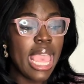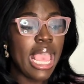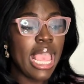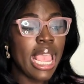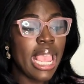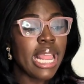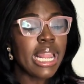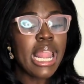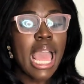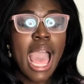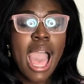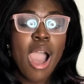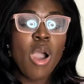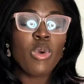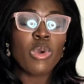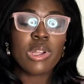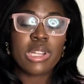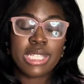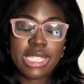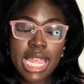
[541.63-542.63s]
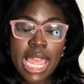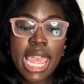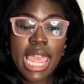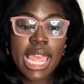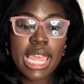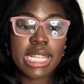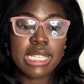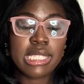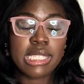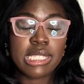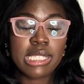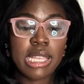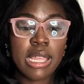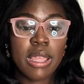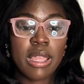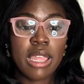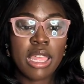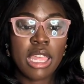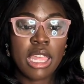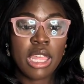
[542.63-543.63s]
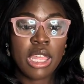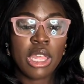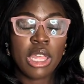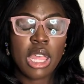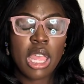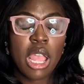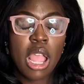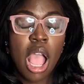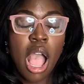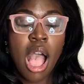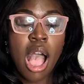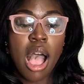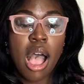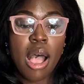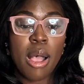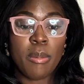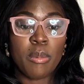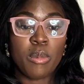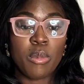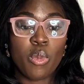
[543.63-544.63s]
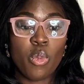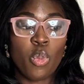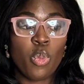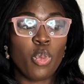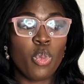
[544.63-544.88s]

In our days, um,